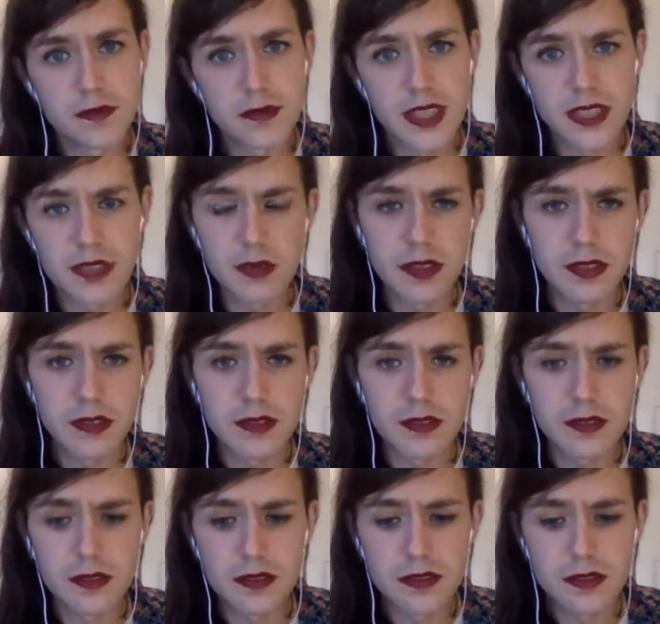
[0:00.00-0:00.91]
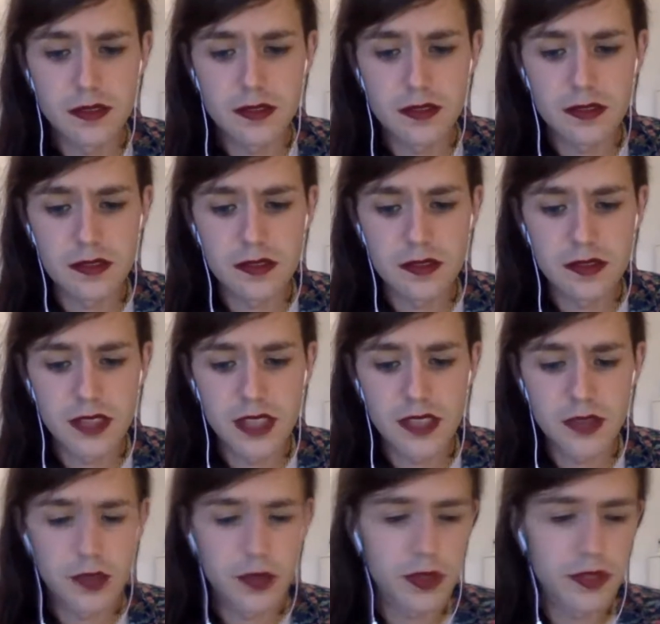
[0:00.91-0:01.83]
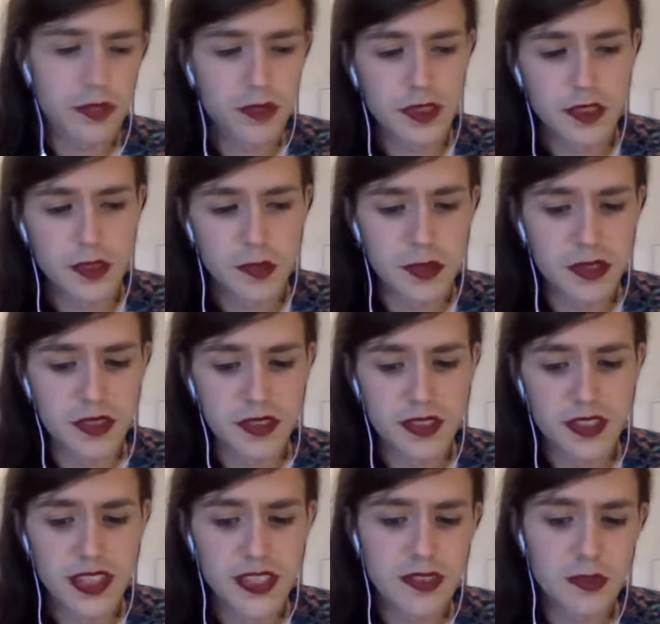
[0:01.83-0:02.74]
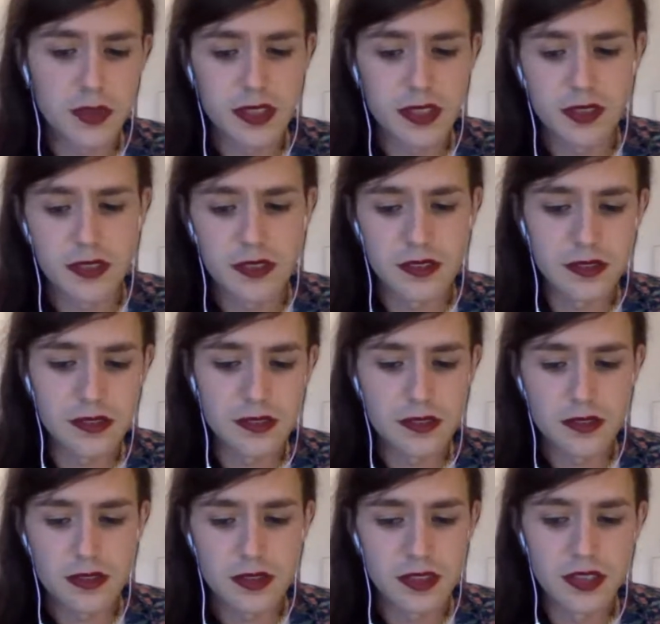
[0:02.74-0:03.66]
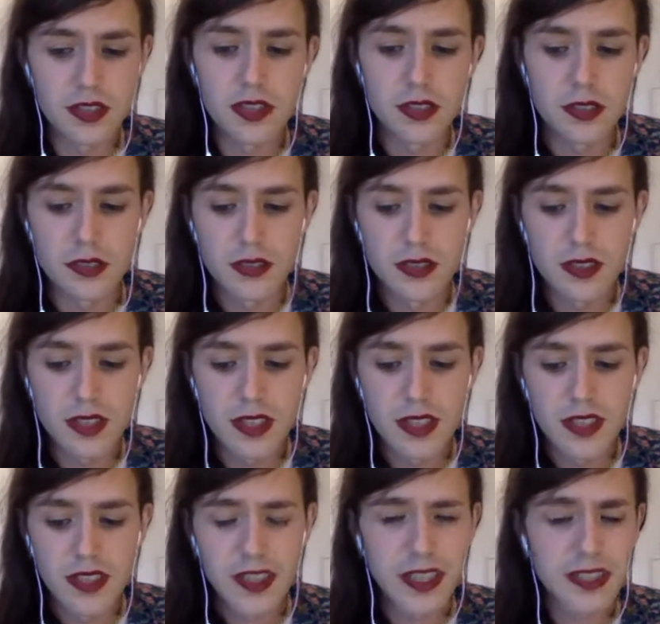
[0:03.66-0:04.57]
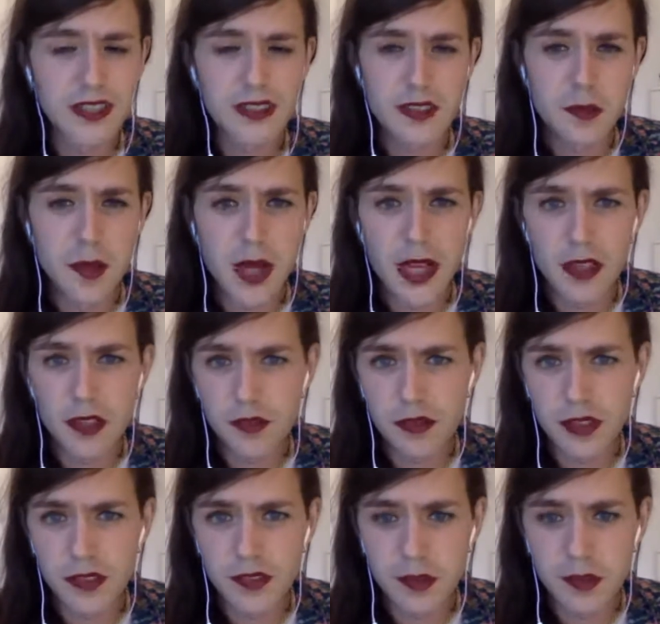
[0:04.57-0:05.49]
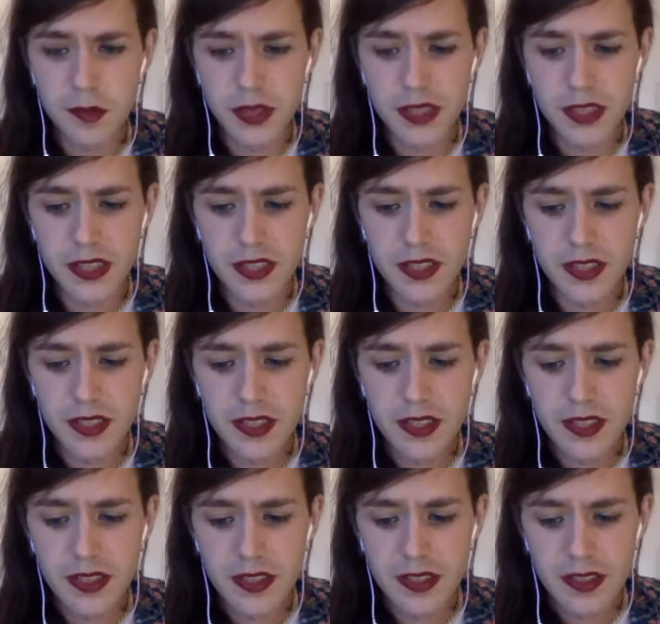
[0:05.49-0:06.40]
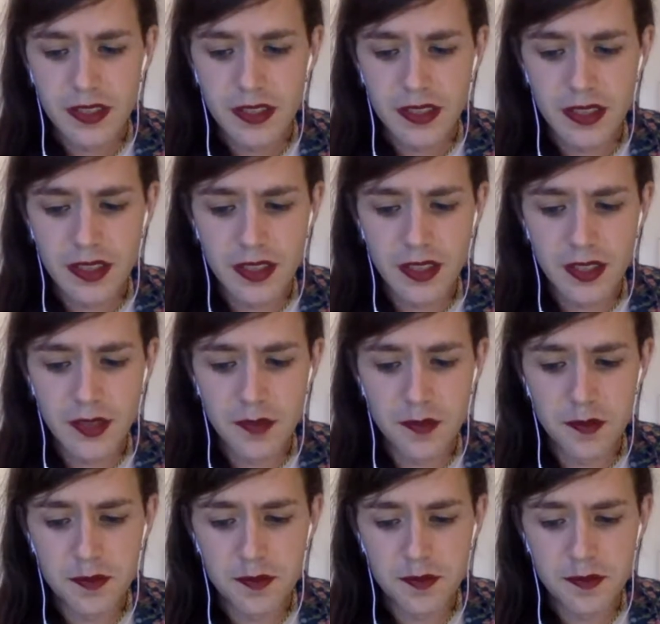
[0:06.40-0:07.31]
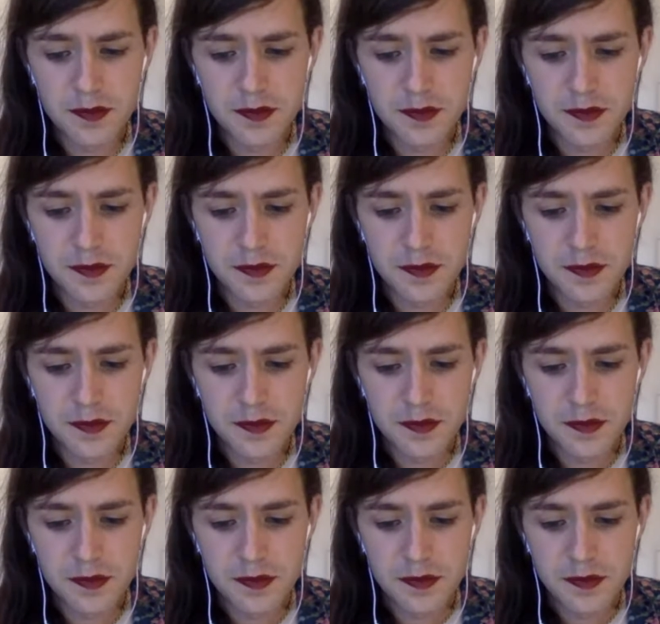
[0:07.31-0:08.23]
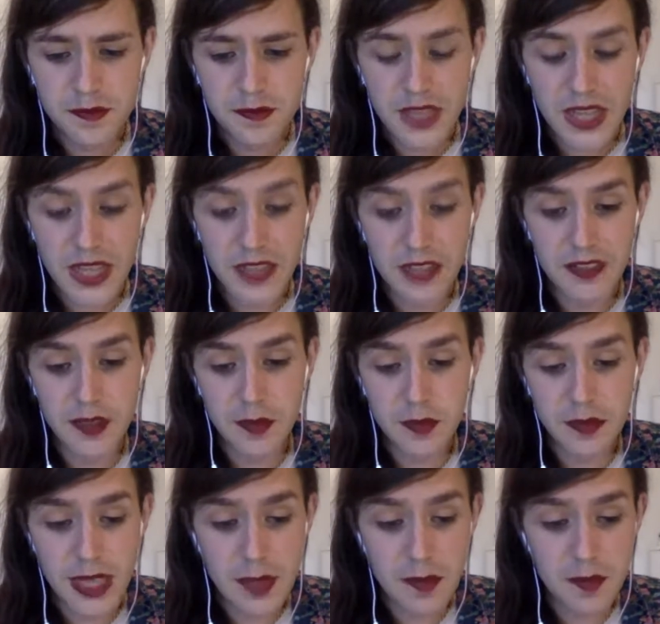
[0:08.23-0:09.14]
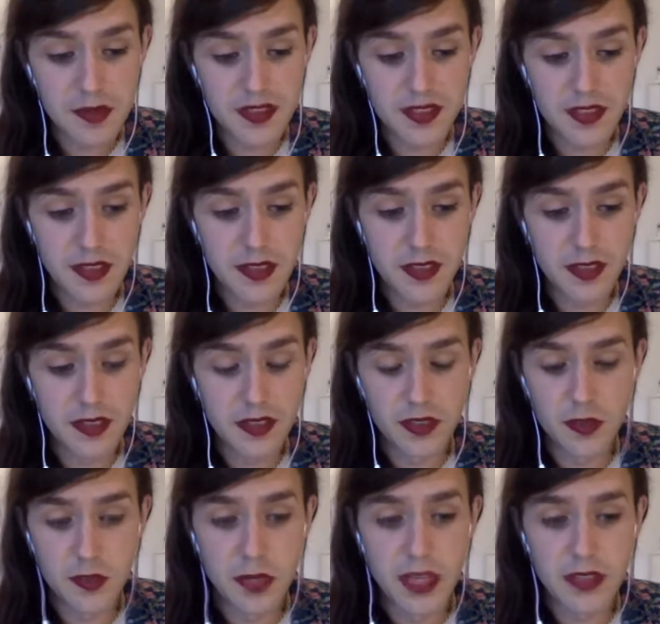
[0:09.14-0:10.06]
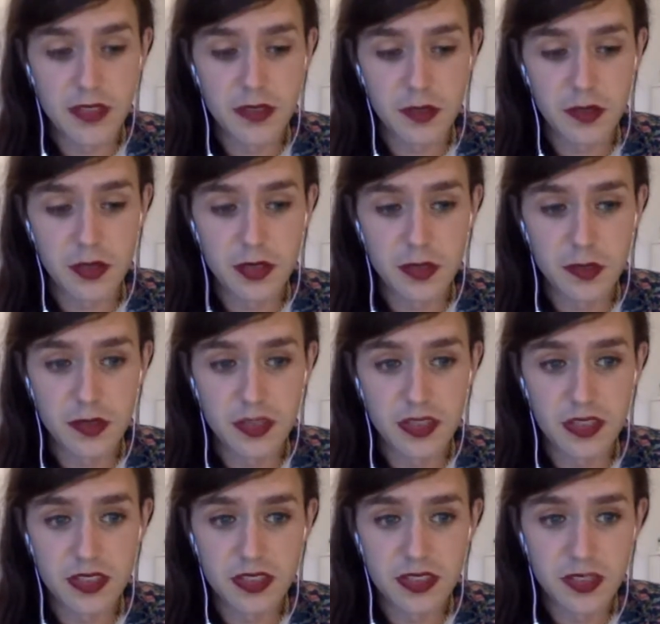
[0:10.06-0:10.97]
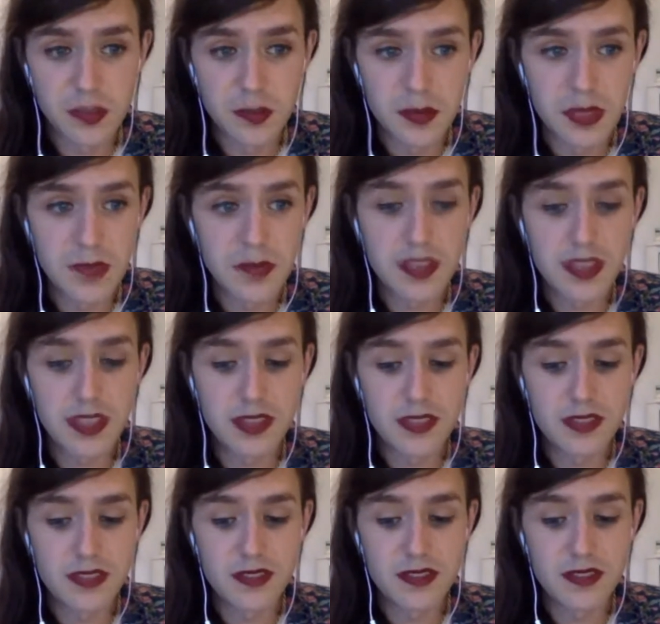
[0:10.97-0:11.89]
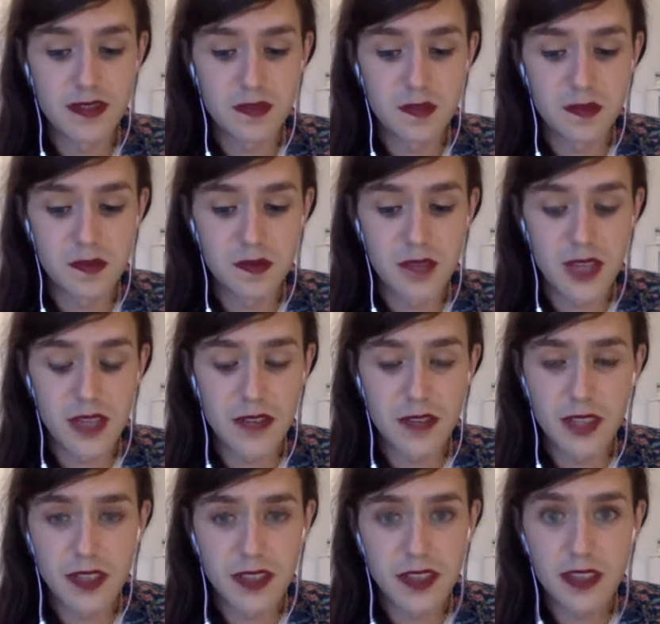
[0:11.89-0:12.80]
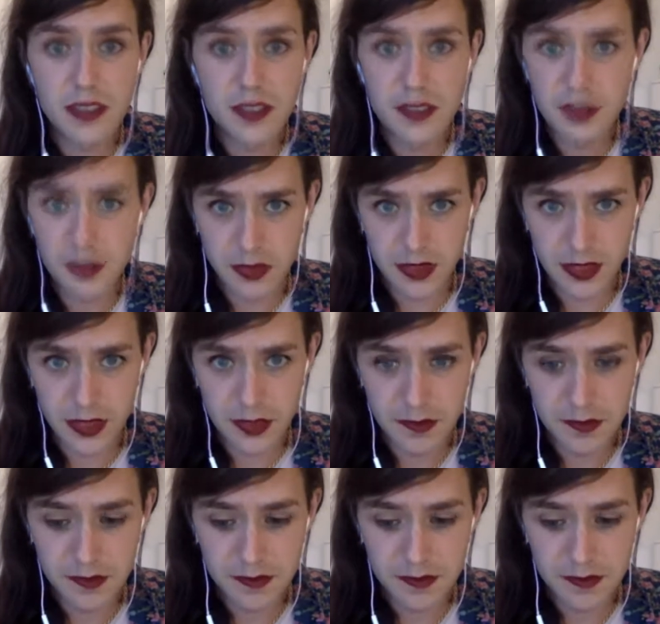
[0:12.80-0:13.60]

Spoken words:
That's what worked for this person. That's what you do. Like, there's a model for everybody. And sometimes those models work, but just sometimes they have nothing to do with you.